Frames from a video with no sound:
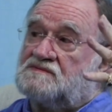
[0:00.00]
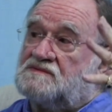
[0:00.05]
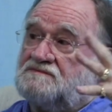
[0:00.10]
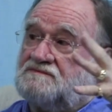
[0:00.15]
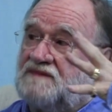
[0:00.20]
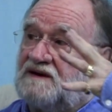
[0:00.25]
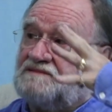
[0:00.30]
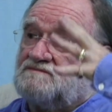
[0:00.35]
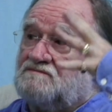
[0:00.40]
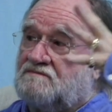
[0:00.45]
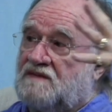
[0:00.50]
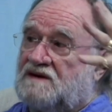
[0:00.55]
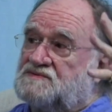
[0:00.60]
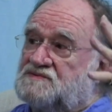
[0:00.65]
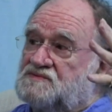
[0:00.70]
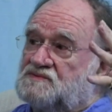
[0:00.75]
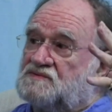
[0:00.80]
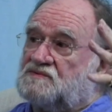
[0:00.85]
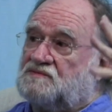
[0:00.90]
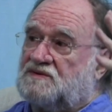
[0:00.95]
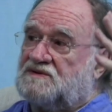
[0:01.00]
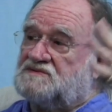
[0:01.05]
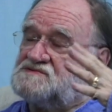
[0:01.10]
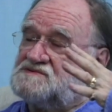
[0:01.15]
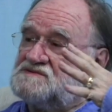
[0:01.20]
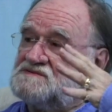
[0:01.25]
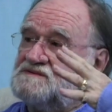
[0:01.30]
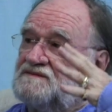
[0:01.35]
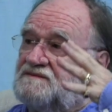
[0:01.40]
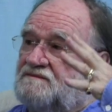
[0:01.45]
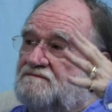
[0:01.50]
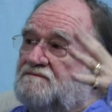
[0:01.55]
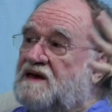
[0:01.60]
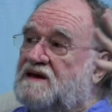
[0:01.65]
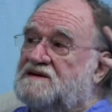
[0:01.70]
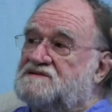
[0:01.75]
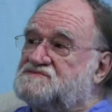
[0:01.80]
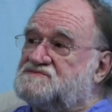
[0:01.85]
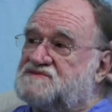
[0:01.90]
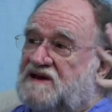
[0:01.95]
mental, which
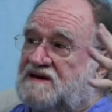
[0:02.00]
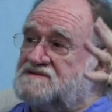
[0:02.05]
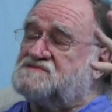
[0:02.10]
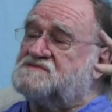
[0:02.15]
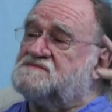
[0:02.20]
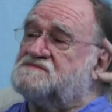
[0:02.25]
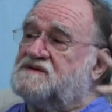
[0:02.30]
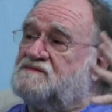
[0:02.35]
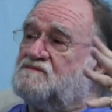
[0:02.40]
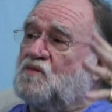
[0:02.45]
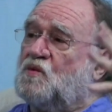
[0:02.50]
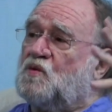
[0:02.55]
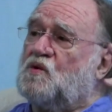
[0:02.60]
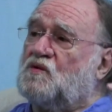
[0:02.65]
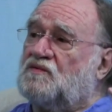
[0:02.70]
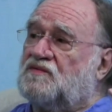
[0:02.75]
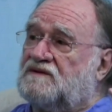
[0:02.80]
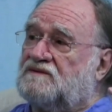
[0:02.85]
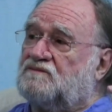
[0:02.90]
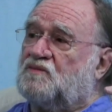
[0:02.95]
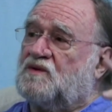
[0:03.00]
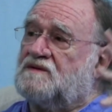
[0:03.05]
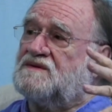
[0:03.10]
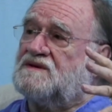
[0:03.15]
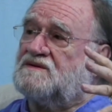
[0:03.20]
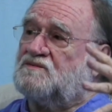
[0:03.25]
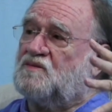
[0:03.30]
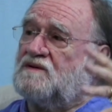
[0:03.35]
men tend to be more than women.